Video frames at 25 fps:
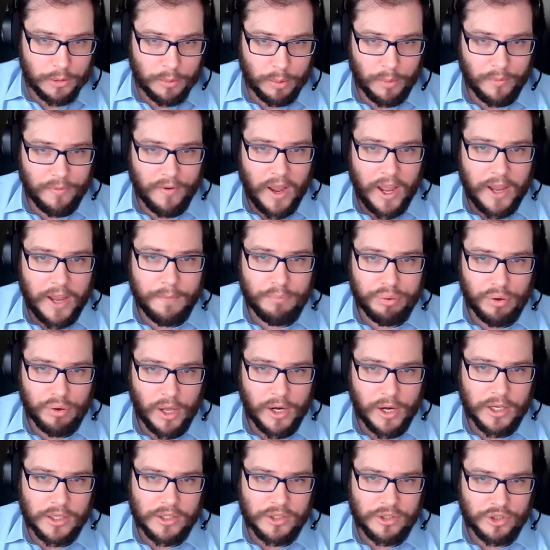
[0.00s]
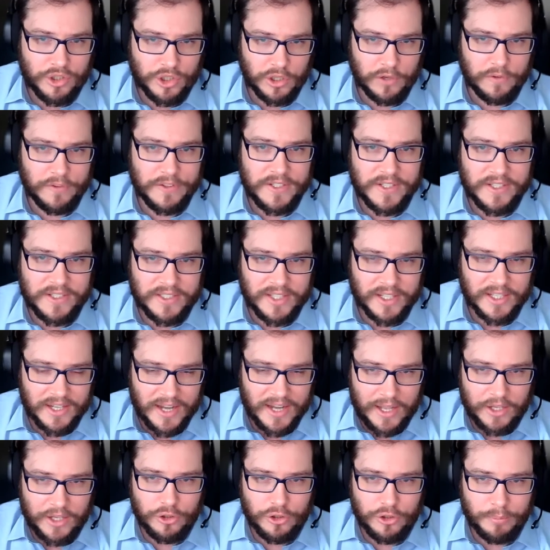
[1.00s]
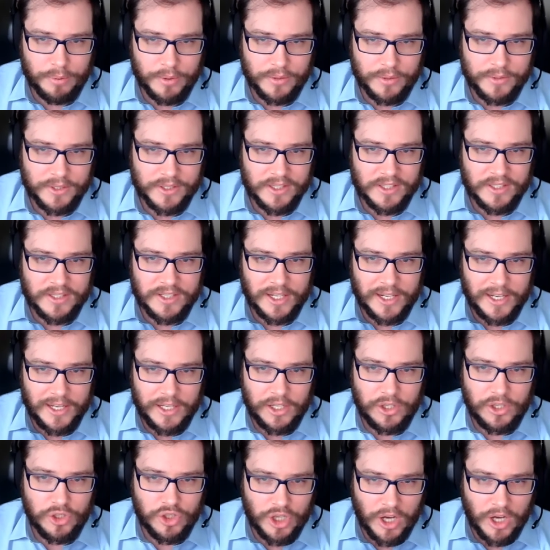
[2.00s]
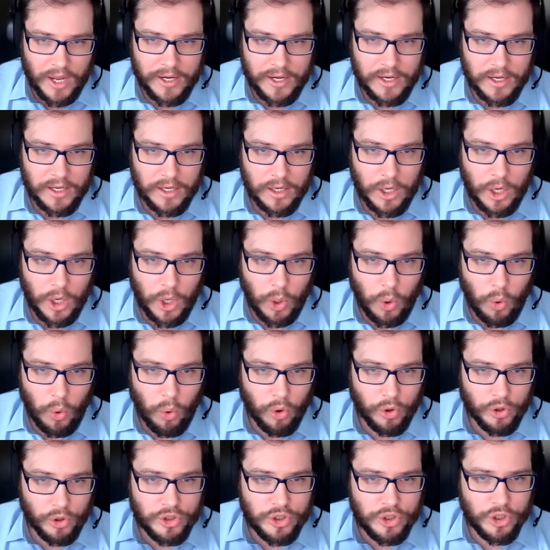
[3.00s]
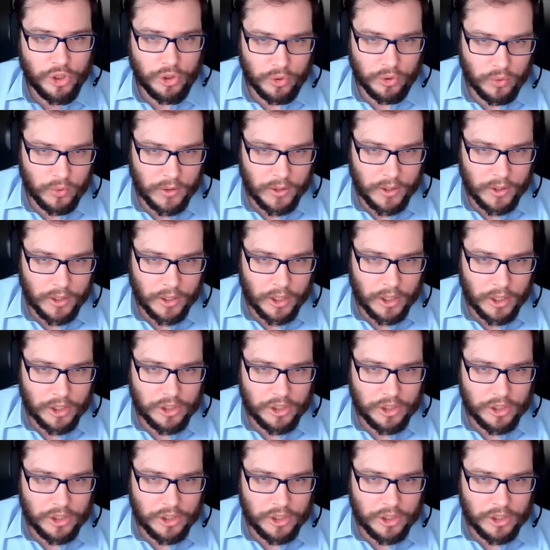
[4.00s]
to provide products or services to natural persons in China, or two,